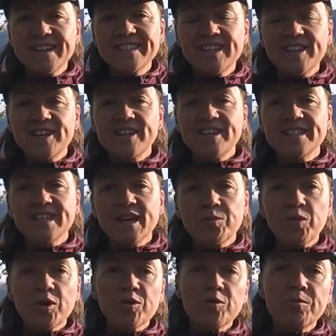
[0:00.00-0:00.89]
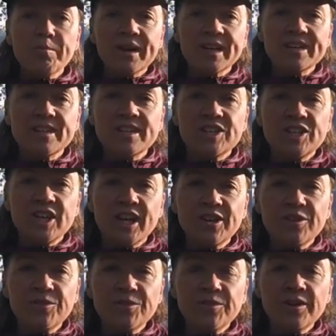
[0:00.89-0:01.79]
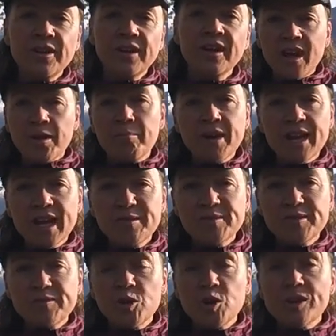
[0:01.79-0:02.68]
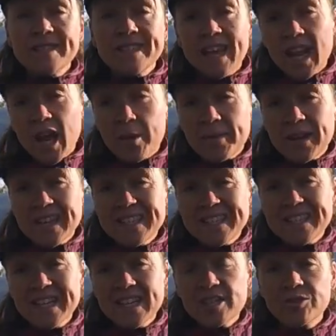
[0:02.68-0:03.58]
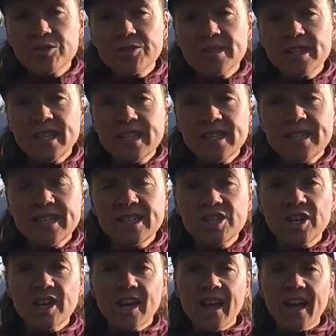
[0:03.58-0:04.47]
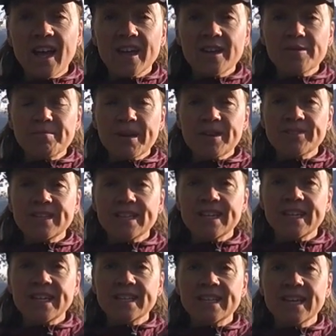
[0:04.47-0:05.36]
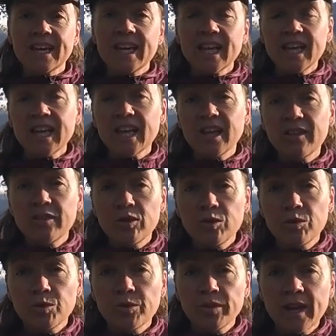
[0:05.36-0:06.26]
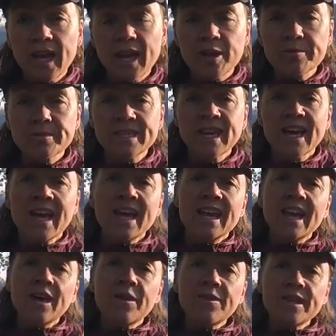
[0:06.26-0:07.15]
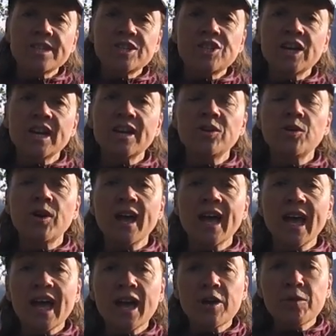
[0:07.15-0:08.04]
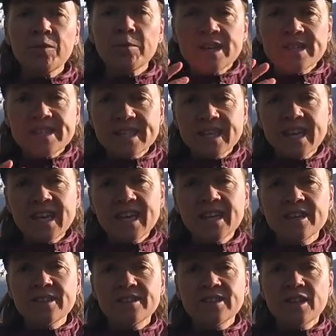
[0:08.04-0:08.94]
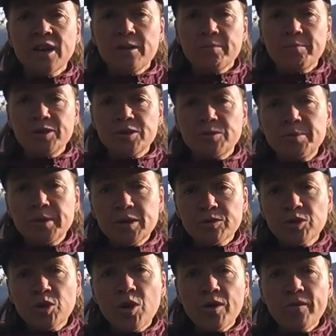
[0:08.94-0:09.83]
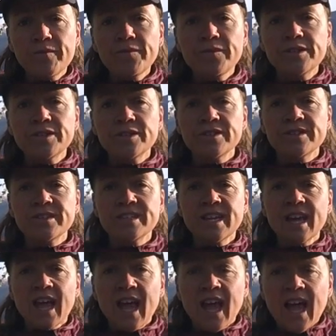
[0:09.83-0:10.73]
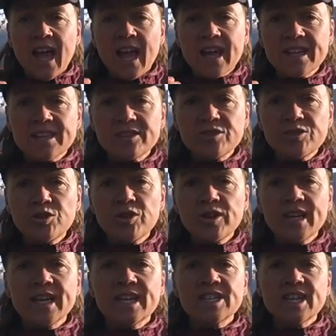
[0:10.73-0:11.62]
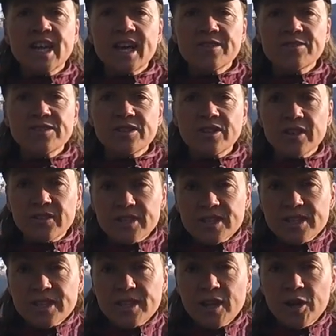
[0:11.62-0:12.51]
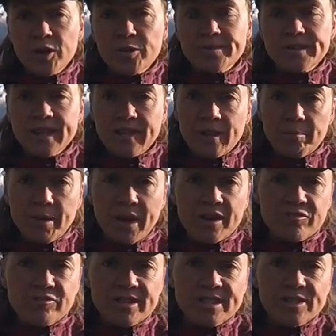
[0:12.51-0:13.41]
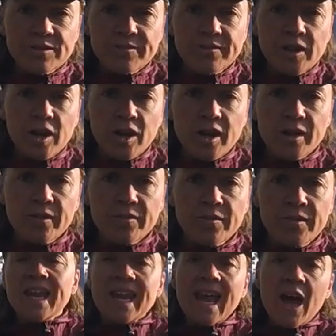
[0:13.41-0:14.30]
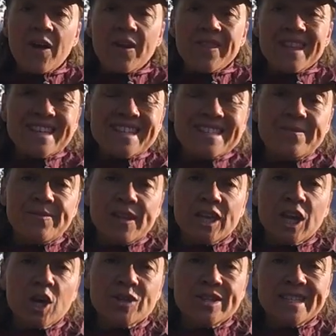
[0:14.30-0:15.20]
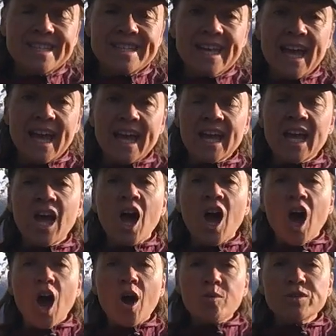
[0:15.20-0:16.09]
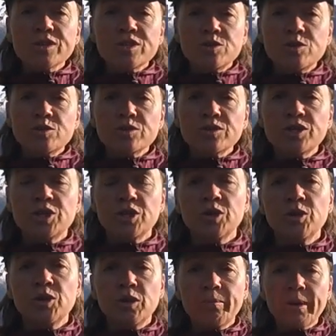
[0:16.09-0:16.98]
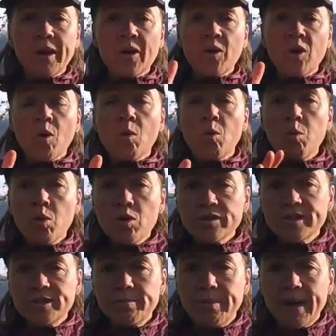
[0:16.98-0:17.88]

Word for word: skiers and welcome back to the channel. My name's Floss and I'm an international ski teacher and mountain leader here in the Northern Alps. Now this channel I help skiers to build confidence and knowledge outside the slopes and the boundaries of life. Now in this video today I want to talk to you about what to